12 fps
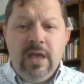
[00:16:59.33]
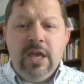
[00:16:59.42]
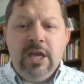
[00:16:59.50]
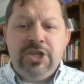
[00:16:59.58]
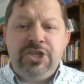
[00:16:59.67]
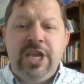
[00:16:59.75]

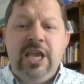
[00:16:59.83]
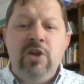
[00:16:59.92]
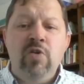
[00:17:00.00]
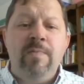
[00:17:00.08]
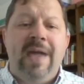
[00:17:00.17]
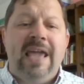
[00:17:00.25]
She
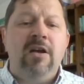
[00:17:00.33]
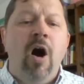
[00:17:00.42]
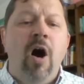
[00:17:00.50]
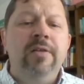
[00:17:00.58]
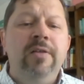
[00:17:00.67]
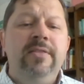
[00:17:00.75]
who made
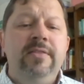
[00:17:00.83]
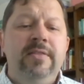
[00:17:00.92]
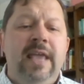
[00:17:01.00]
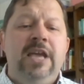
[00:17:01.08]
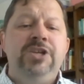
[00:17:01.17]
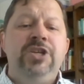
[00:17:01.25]
all
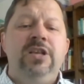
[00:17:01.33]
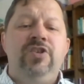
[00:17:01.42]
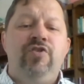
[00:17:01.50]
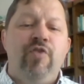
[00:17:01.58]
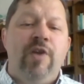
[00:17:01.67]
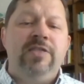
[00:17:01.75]
nations
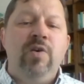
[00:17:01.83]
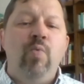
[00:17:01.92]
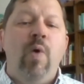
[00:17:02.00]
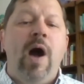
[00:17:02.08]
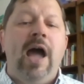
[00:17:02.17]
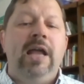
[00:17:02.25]
drink the
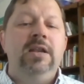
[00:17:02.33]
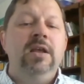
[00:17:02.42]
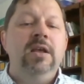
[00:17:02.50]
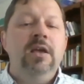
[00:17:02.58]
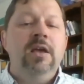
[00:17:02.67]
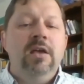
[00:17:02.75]
wine
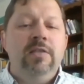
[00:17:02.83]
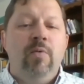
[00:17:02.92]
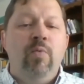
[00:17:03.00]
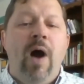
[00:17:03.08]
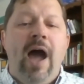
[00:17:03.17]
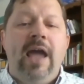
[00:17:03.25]

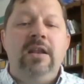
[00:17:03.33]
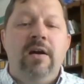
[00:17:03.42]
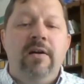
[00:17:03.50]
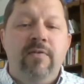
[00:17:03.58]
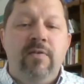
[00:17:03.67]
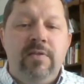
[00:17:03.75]

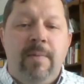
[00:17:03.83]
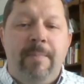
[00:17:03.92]
of the